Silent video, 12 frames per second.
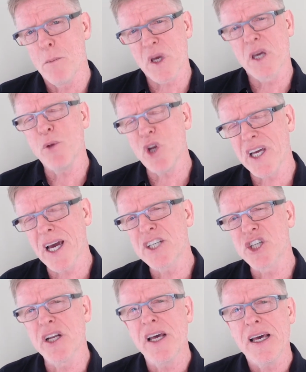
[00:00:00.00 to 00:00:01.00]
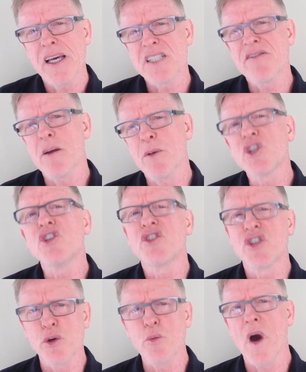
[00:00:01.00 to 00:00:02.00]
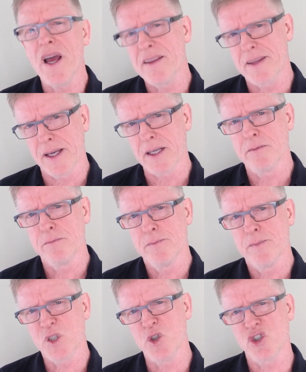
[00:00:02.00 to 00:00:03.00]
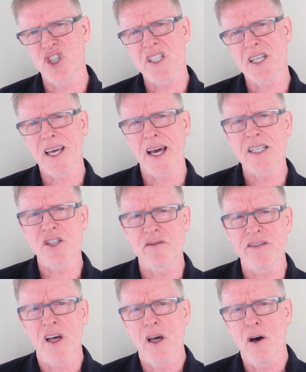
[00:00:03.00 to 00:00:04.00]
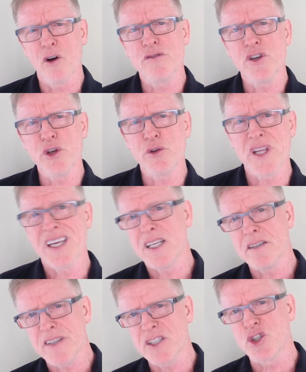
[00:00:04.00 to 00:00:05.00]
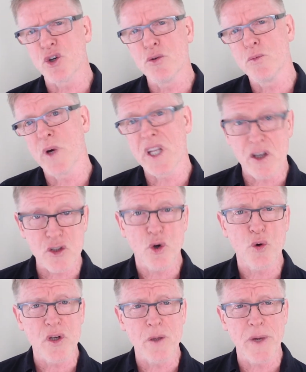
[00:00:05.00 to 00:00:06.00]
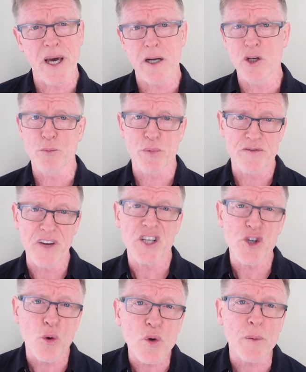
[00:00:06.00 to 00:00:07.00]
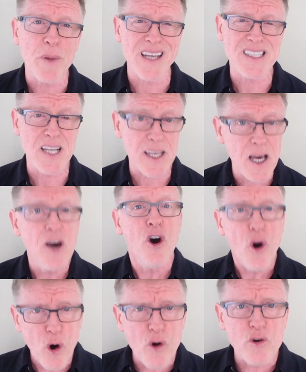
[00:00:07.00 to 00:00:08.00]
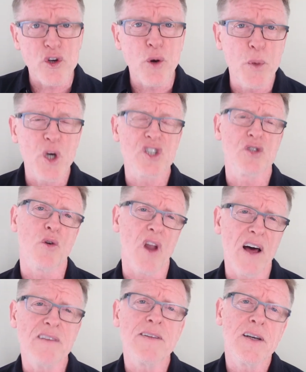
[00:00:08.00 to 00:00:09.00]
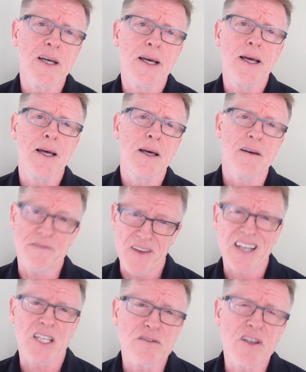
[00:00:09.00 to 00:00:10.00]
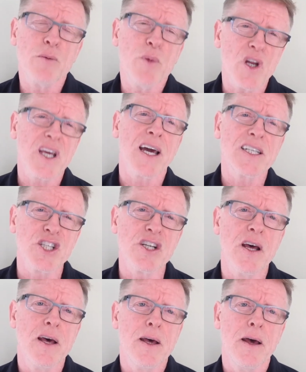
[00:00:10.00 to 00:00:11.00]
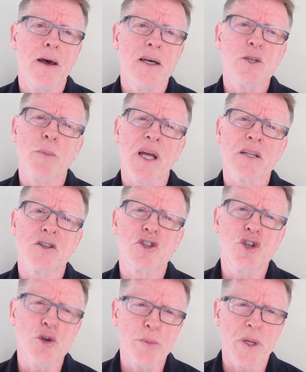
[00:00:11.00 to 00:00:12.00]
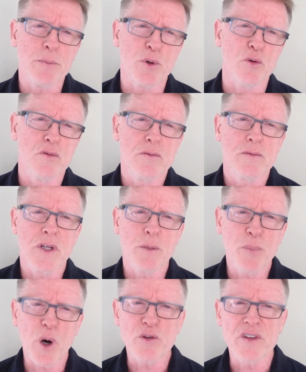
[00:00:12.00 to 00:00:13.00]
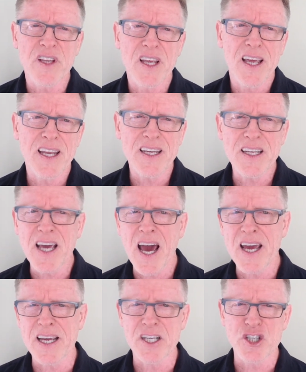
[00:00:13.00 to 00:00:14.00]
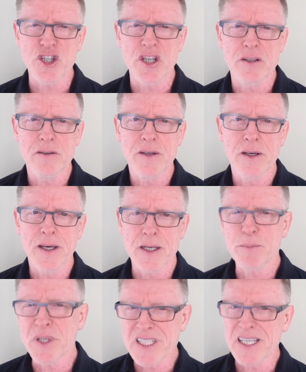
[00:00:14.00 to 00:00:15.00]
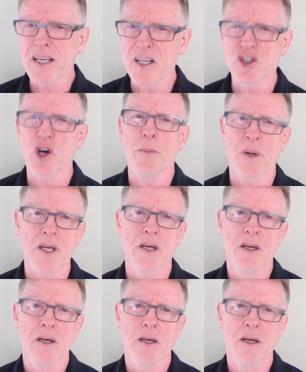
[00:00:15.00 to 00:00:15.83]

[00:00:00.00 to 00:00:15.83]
But communication is very much a two way thing. It's not just a case of, of you, the individual, whether you're talking about in your professional capacity or in your personal life. Effective communication is about two people that are both engaged in a particular topic.